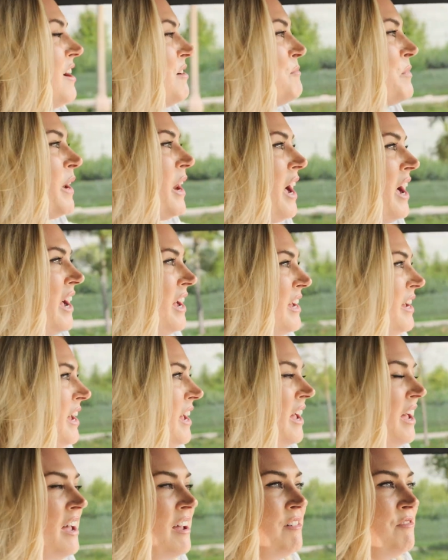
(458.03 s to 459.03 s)
but I
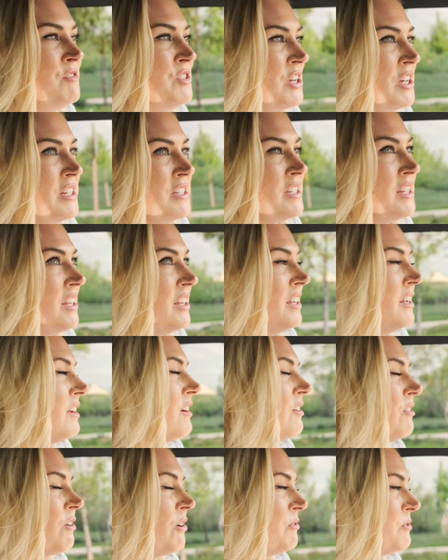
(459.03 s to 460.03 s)
have just
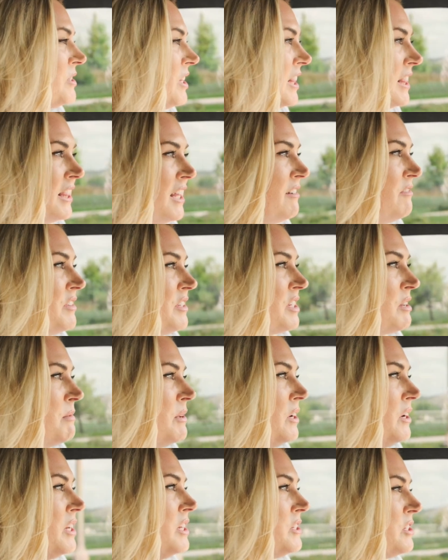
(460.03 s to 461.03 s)
grown to love this
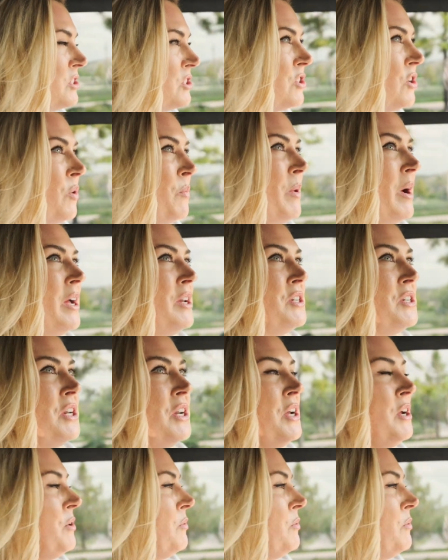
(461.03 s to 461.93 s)
community so much.